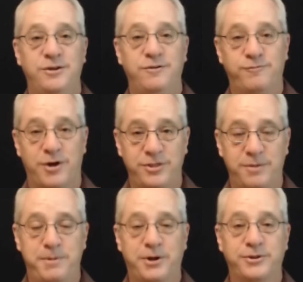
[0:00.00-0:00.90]
You've
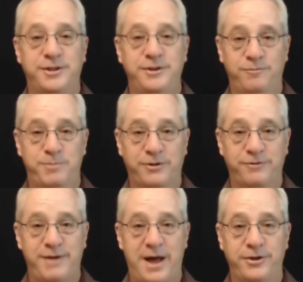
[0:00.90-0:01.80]

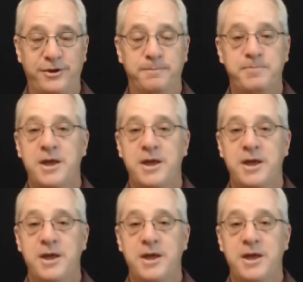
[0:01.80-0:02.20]
built value.